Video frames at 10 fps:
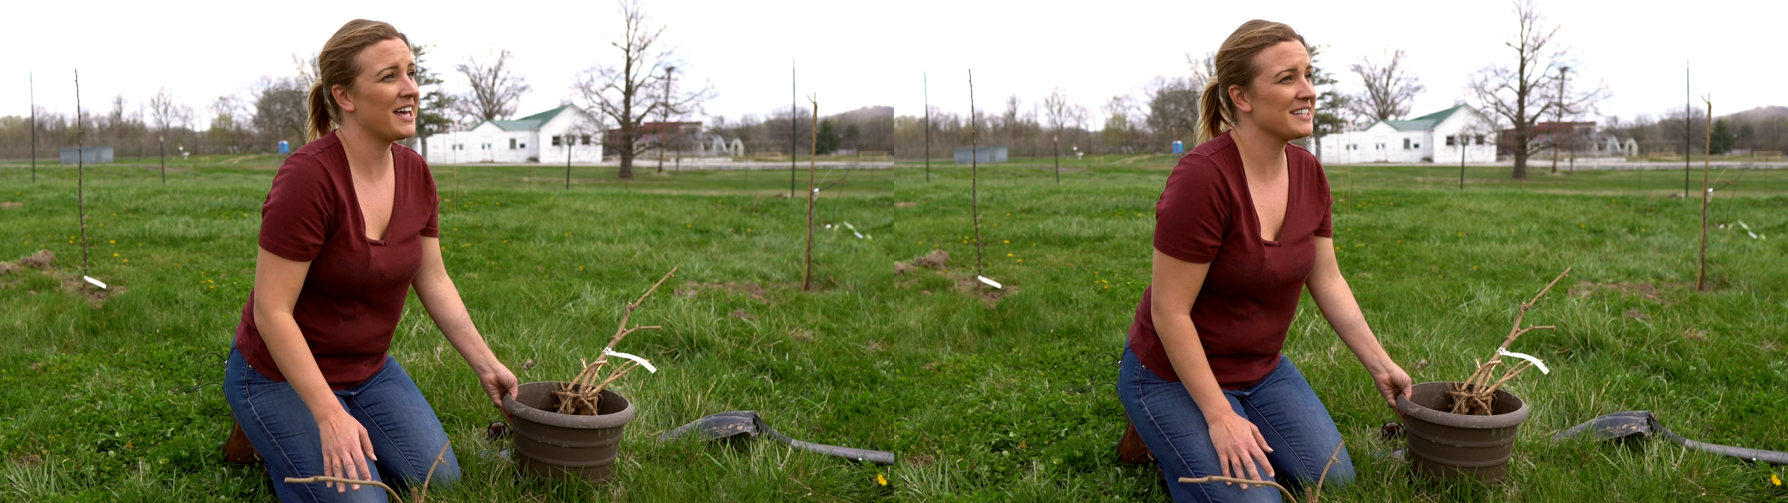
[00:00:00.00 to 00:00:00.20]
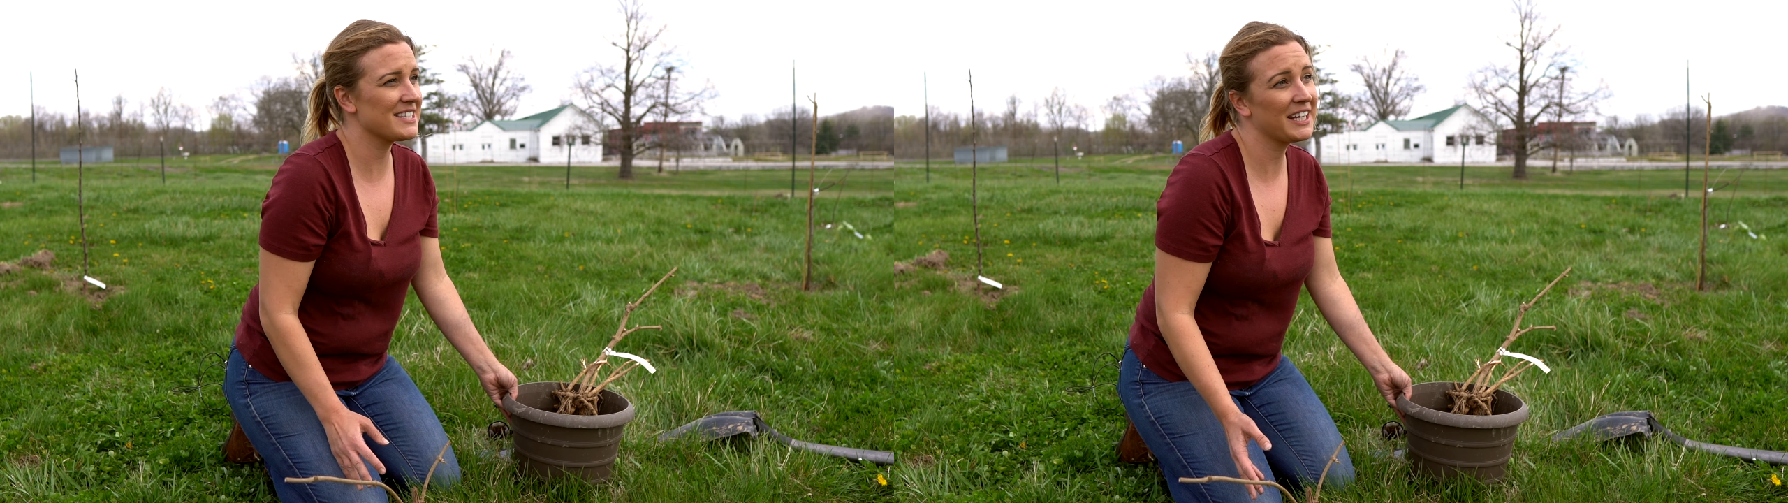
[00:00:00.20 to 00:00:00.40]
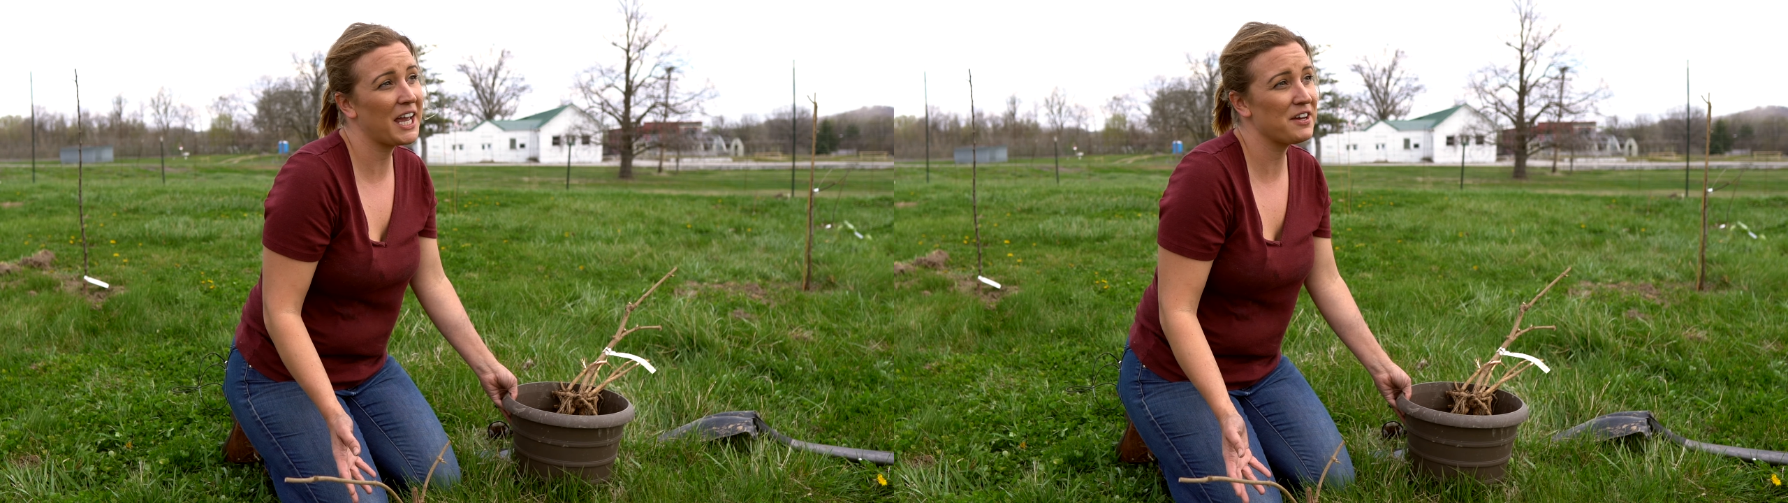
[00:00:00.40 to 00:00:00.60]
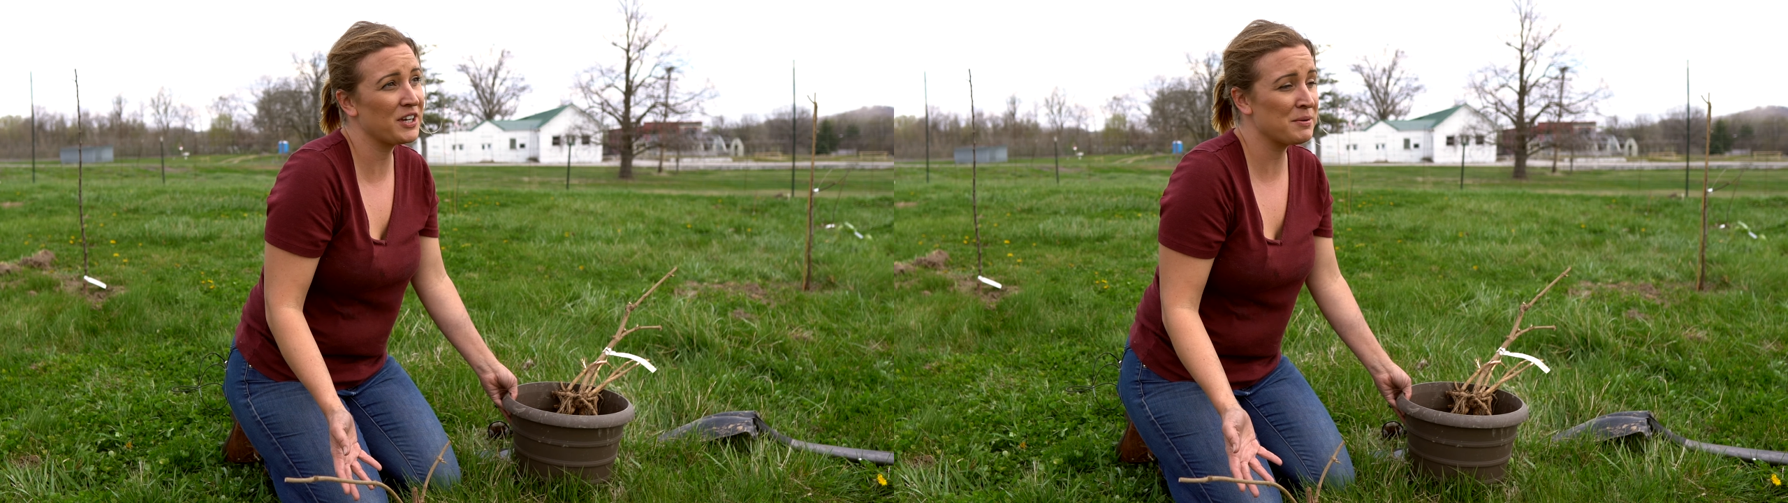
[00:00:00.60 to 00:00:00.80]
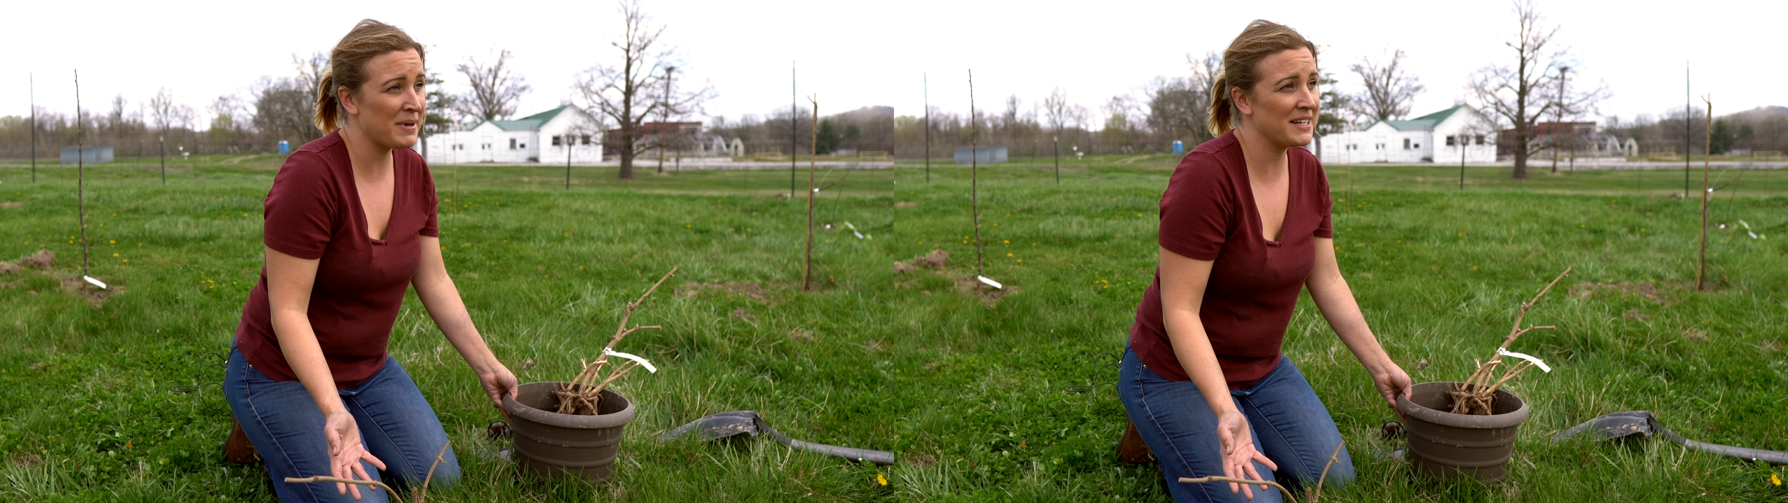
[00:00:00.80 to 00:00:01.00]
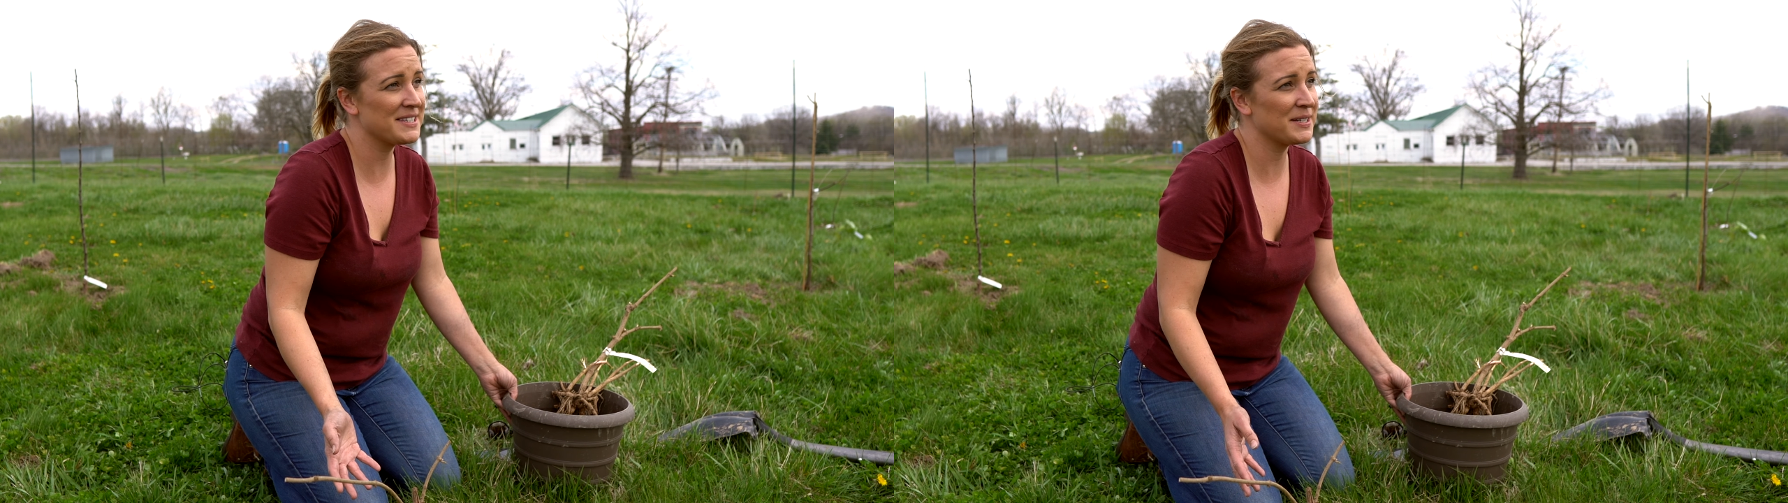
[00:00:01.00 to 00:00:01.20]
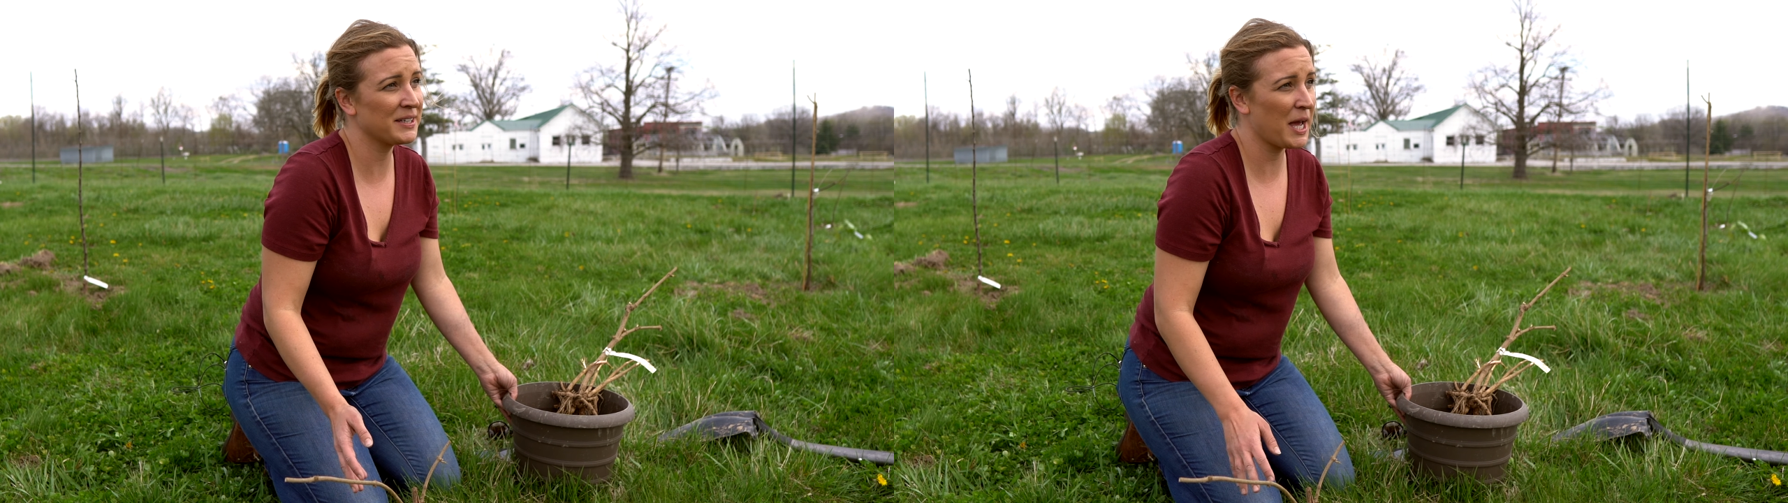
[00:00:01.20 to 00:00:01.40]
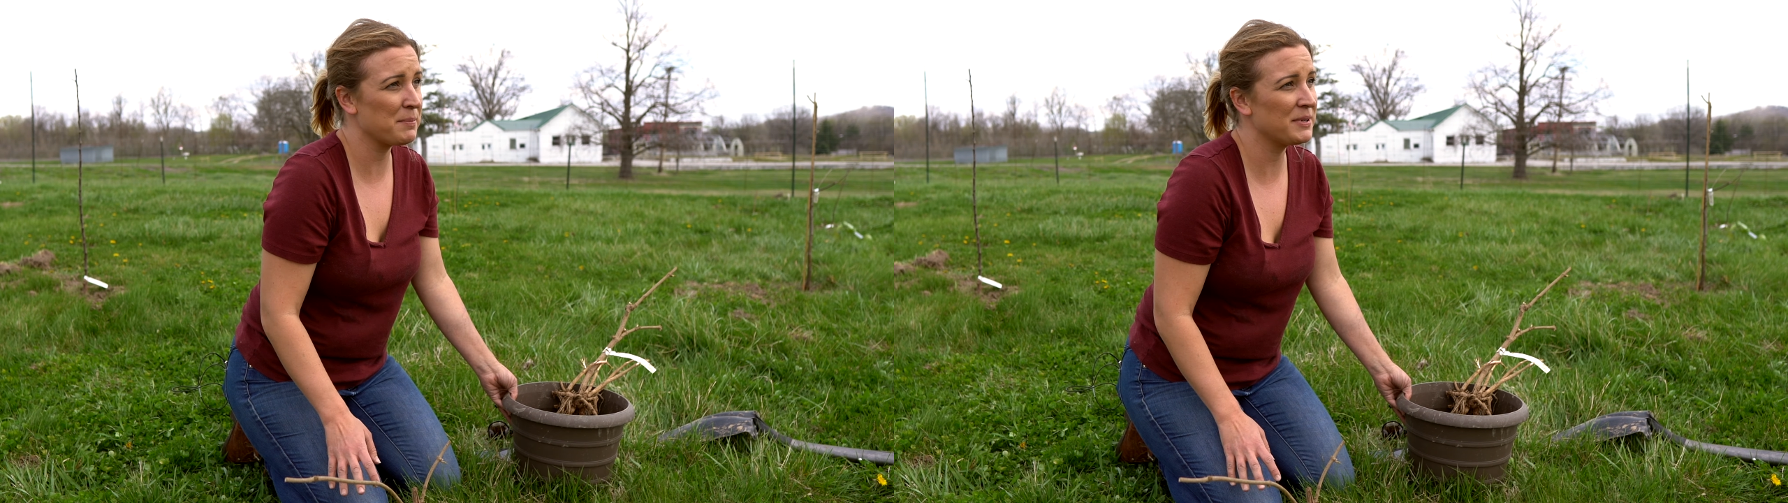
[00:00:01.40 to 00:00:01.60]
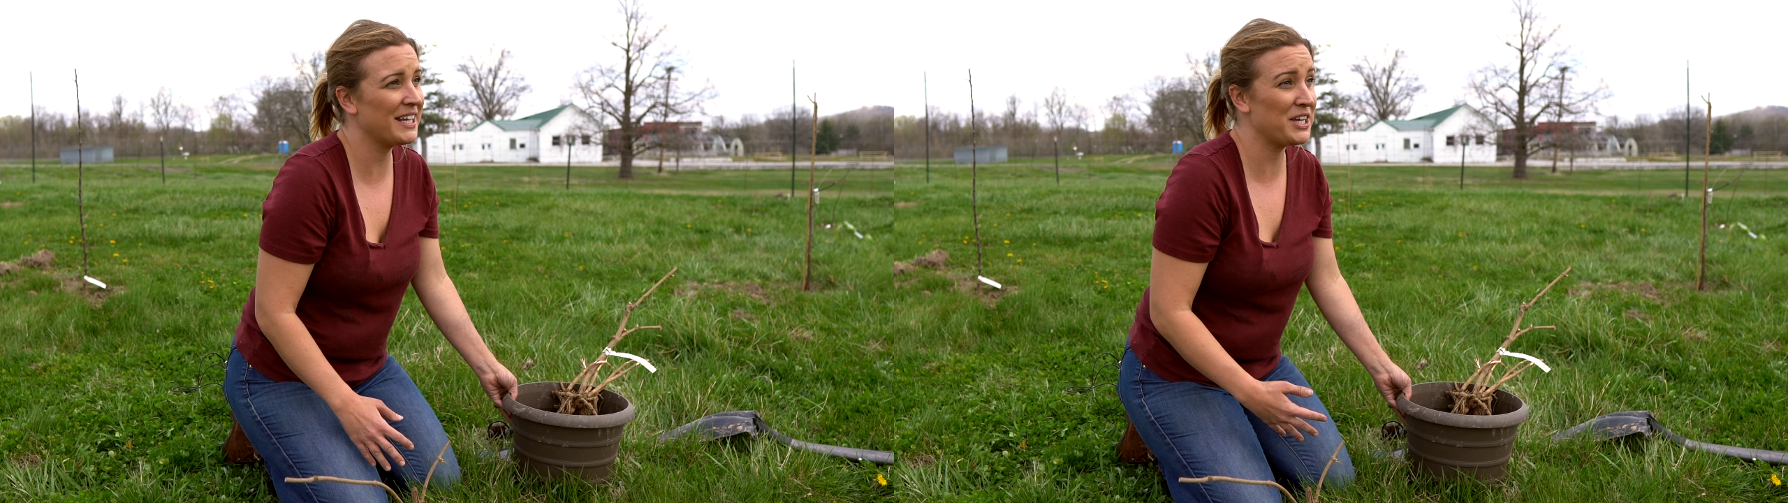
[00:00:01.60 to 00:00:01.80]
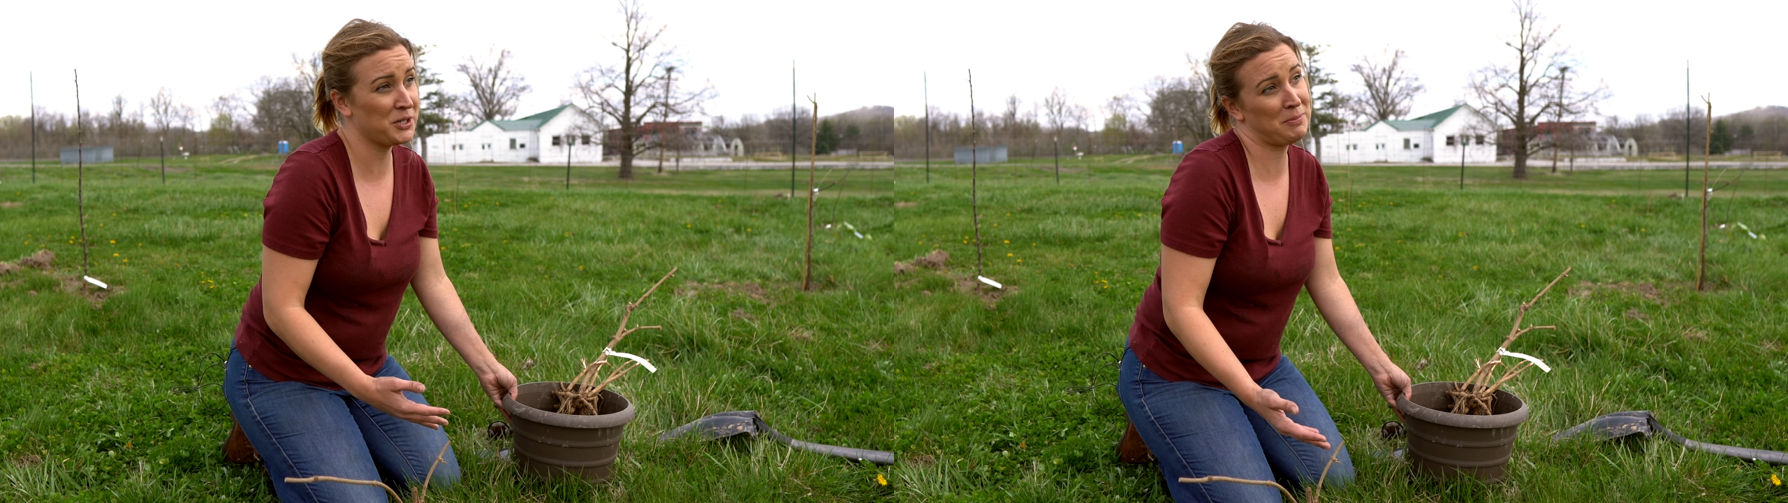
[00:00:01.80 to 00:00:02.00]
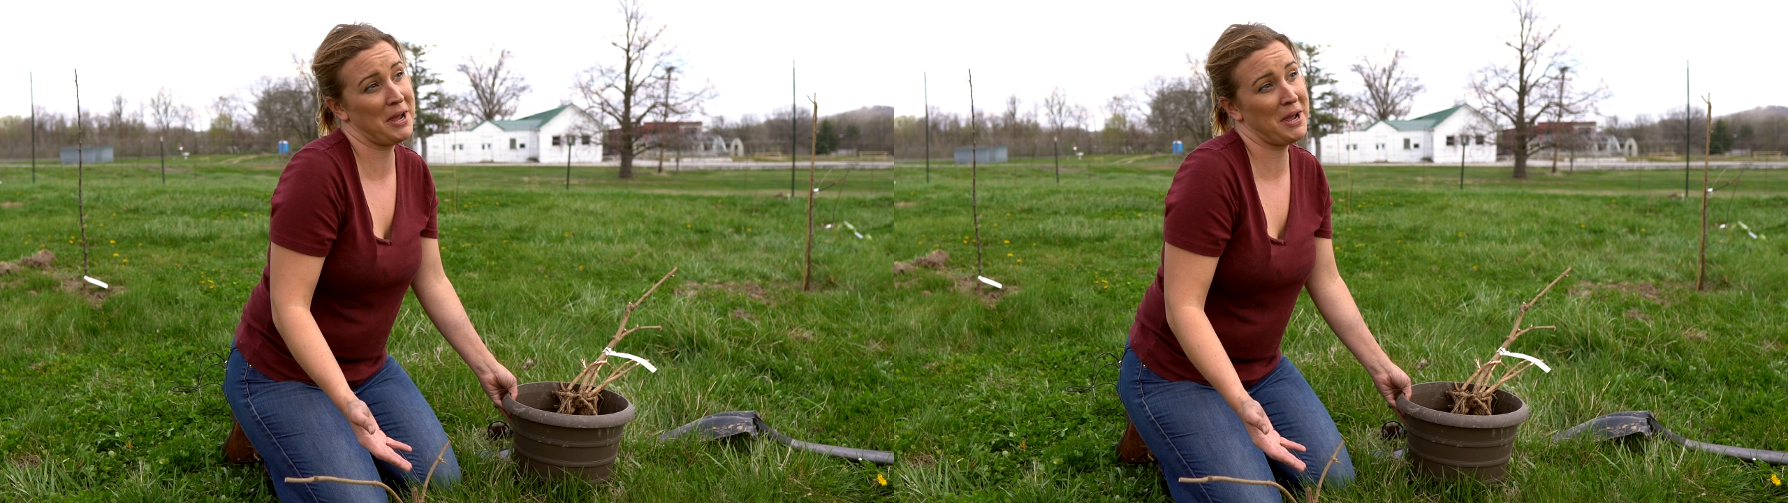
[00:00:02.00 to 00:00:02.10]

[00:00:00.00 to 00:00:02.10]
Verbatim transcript: and it's like having a medicine cabinet in your